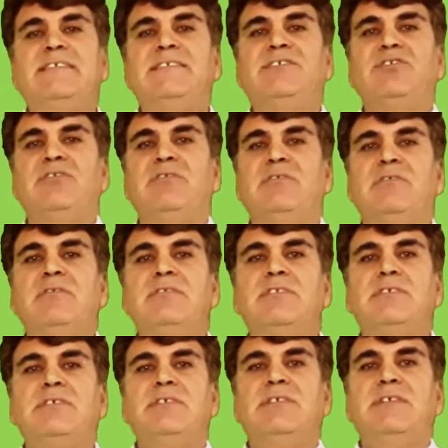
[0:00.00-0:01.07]

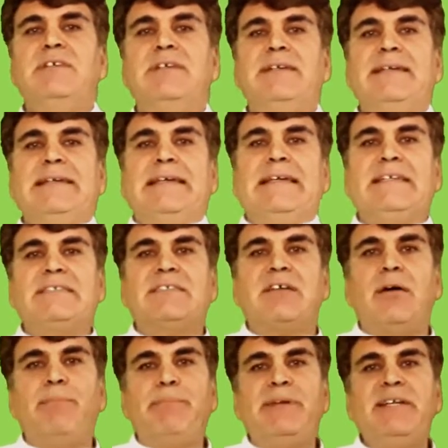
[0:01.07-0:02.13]
result is
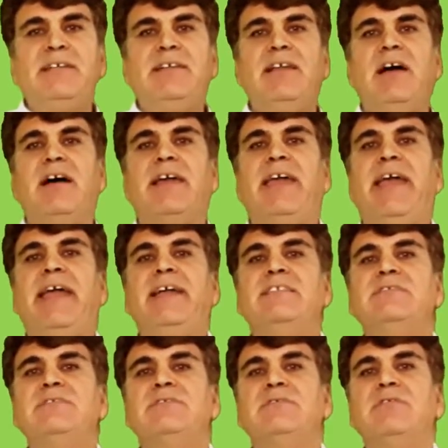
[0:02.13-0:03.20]
completely
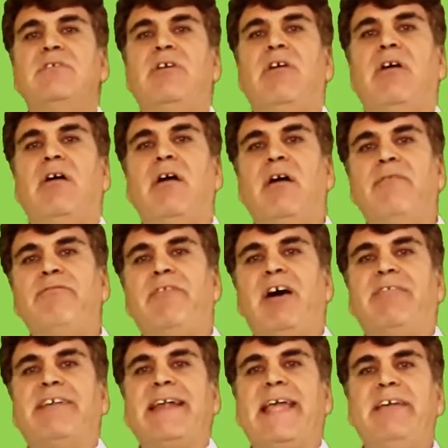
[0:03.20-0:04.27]
against of
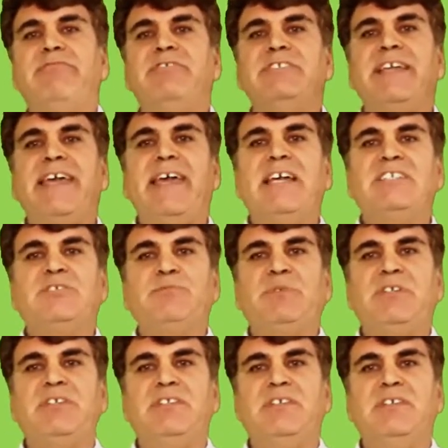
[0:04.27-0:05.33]
our everyday
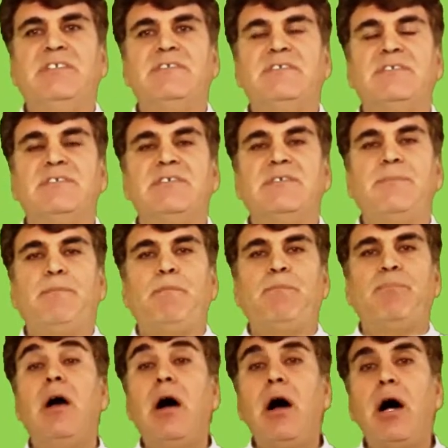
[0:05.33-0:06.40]
experience.
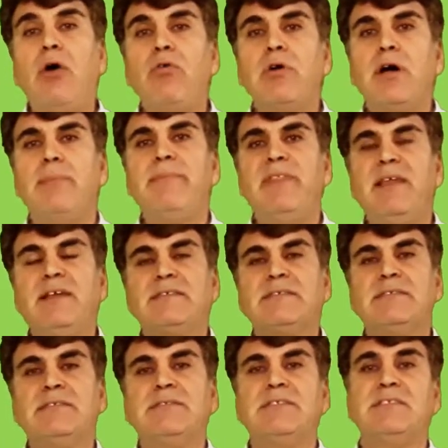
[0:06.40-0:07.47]
How come
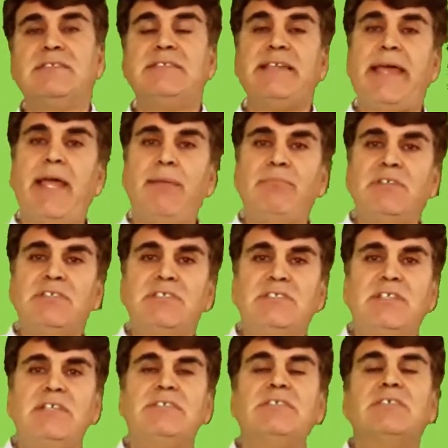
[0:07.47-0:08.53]
this? The same
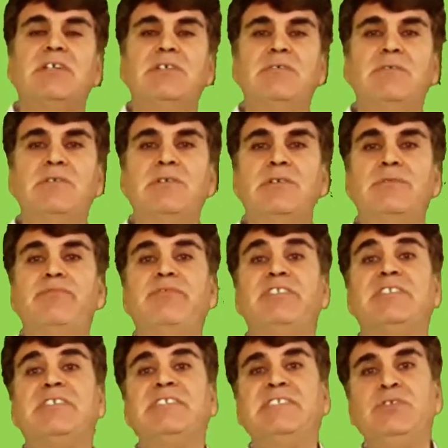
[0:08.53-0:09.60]
distance covered
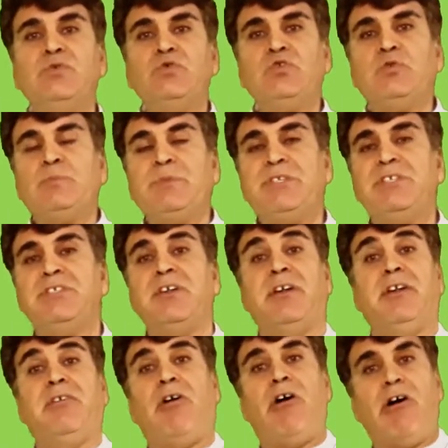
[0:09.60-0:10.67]
with reduced speed
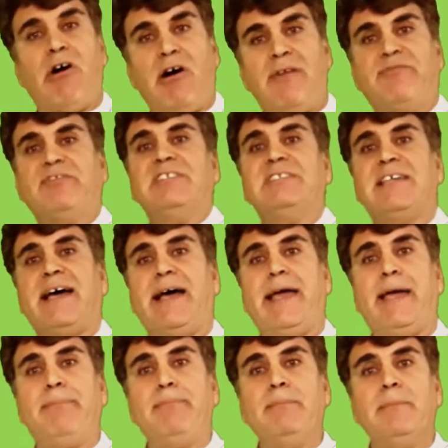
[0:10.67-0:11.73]
in half the
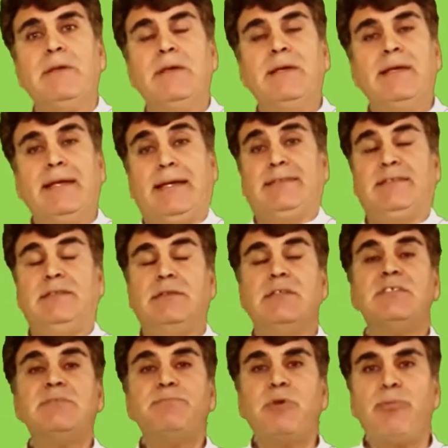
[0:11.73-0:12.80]
time? Isn't
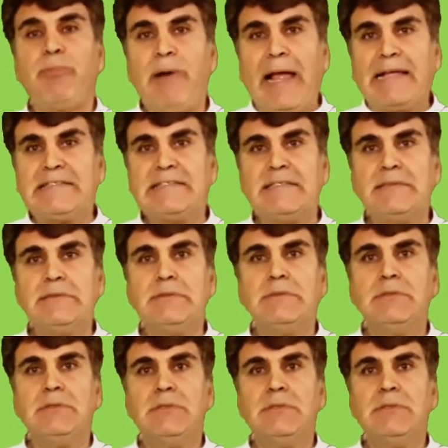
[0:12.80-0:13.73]
this perplexing?